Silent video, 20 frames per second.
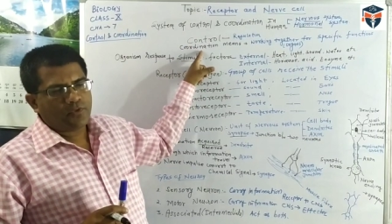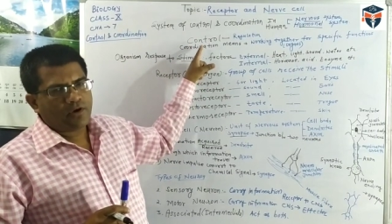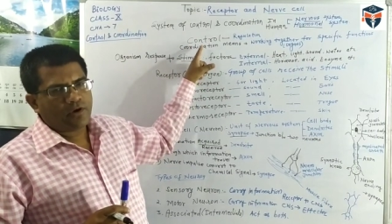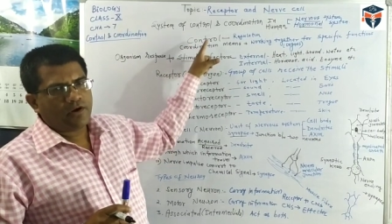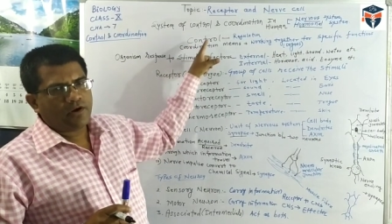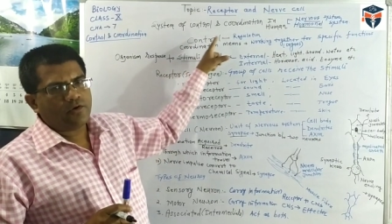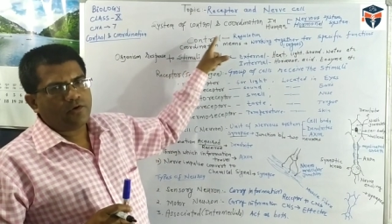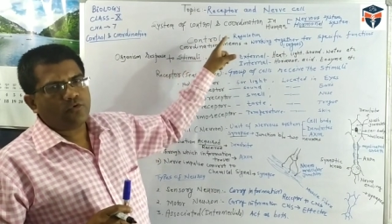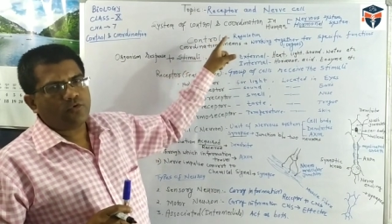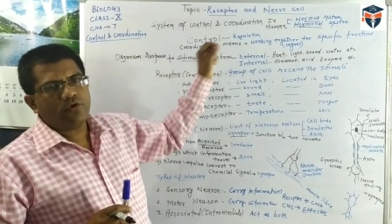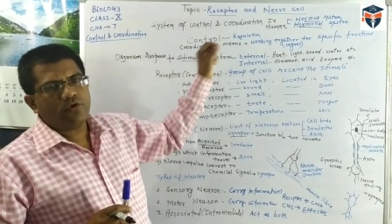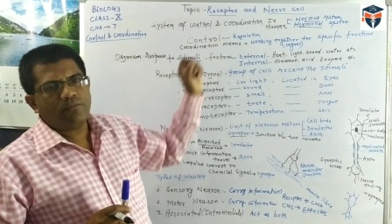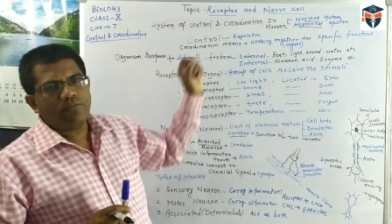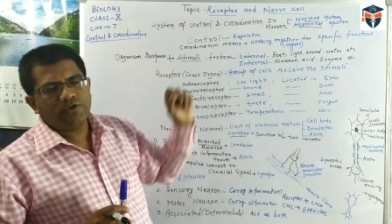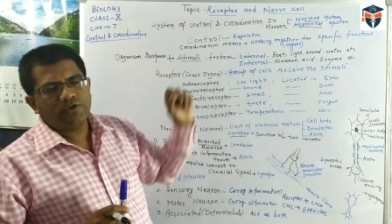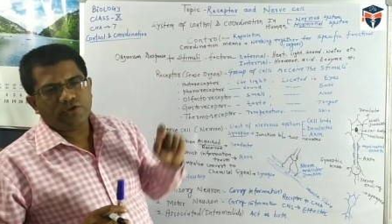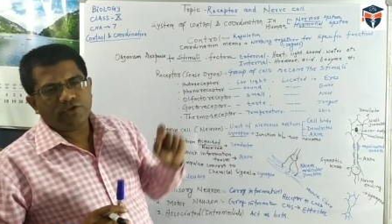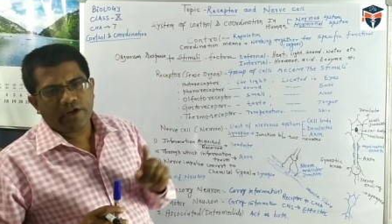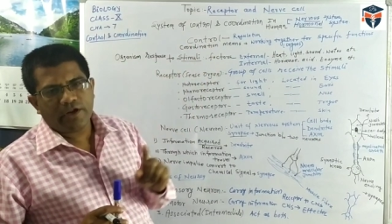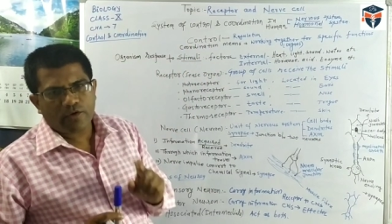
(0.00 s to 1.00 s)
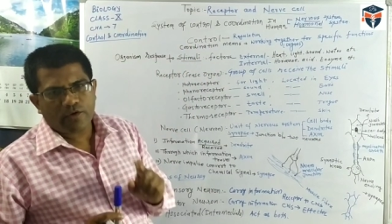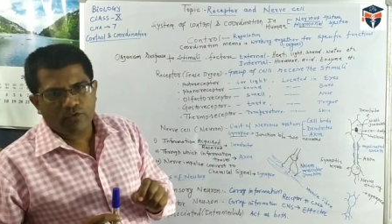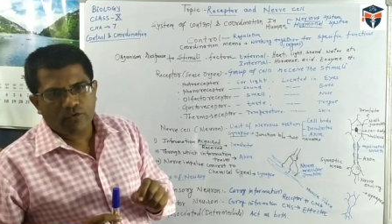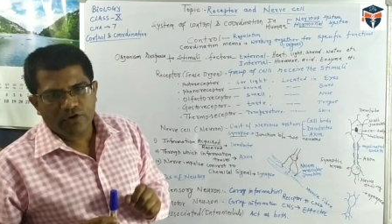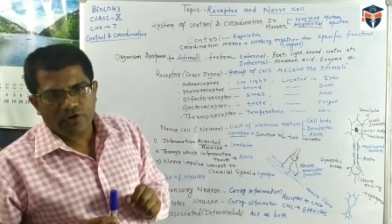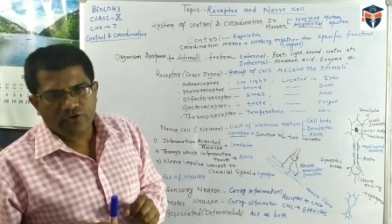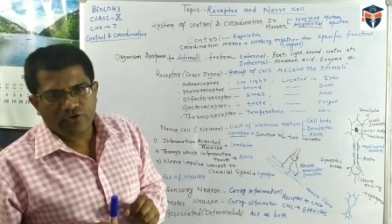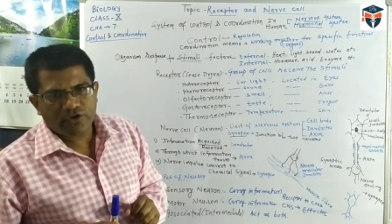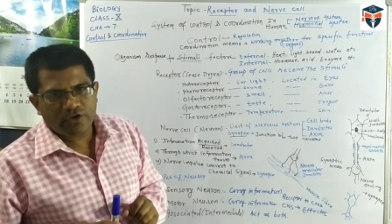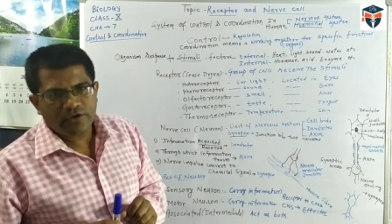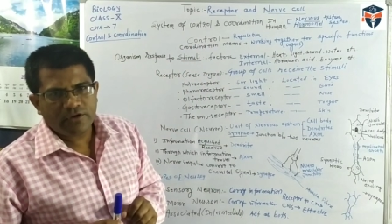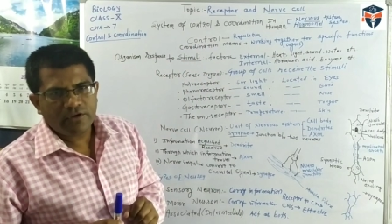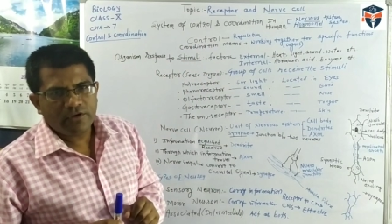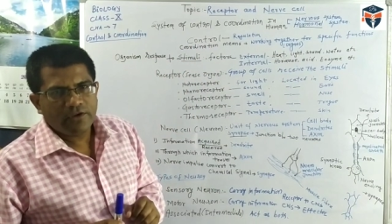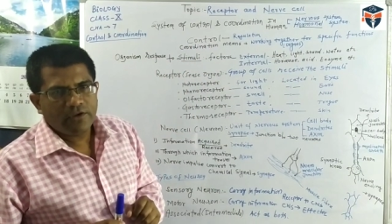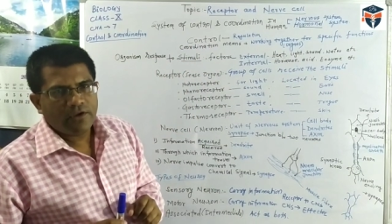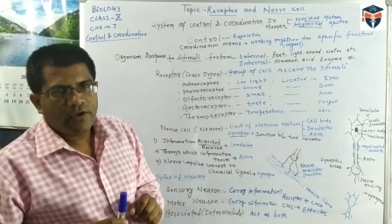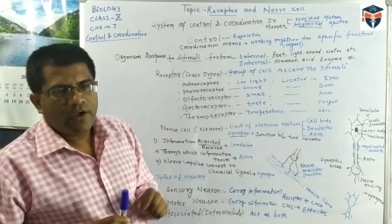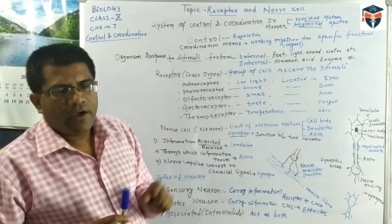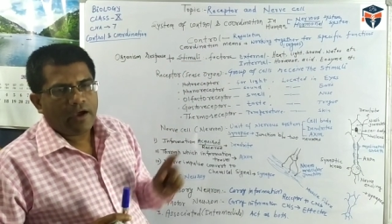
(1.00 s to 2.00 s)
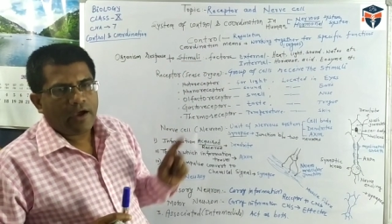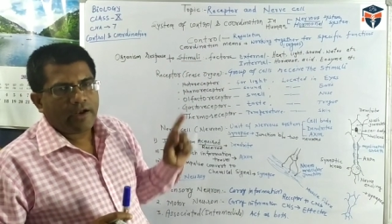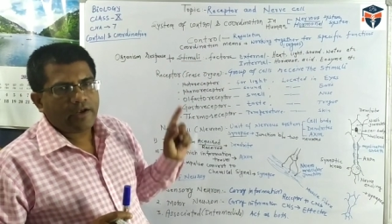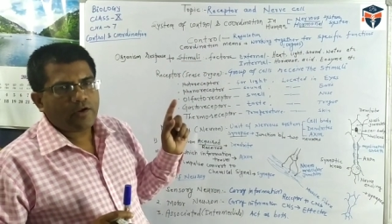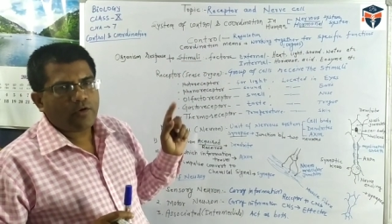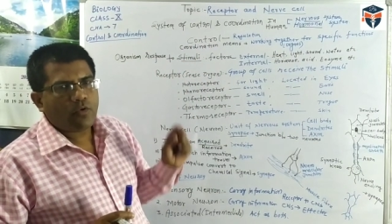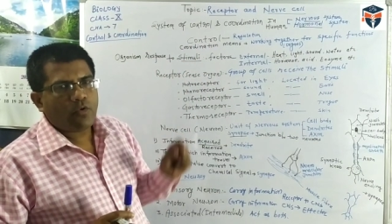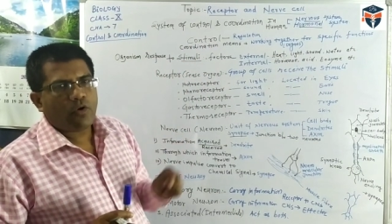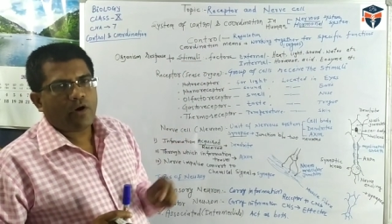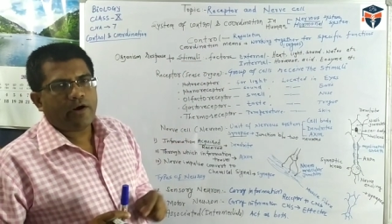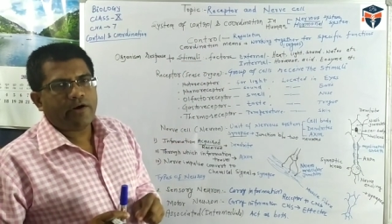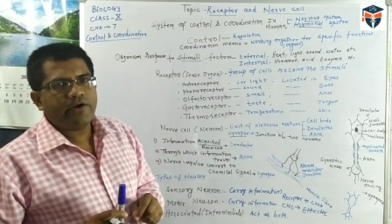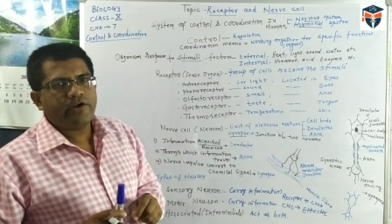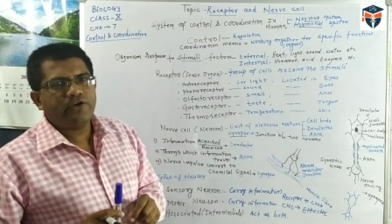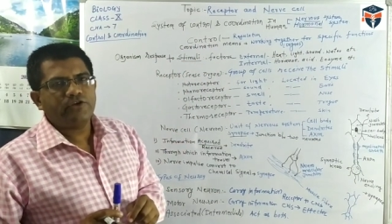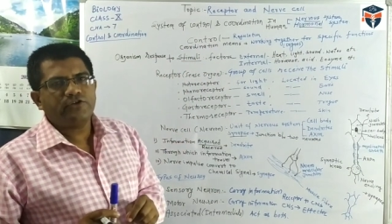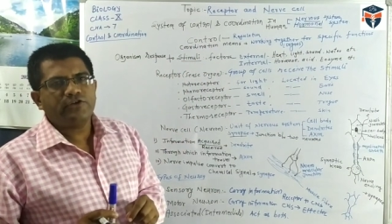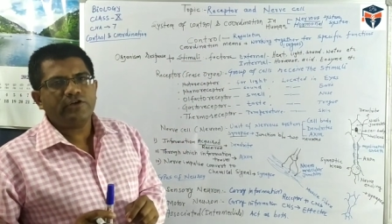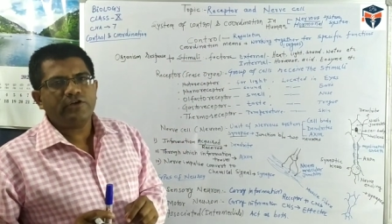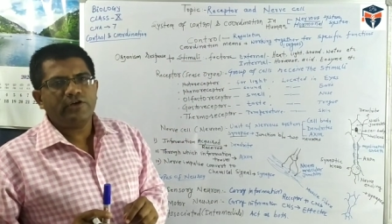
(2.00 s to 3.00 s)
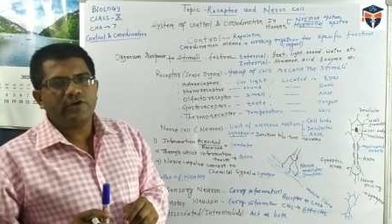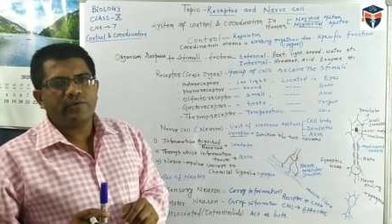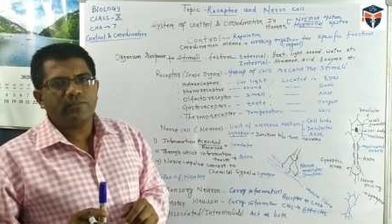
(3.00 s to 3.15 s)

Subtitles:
Control means regulation, and coordination,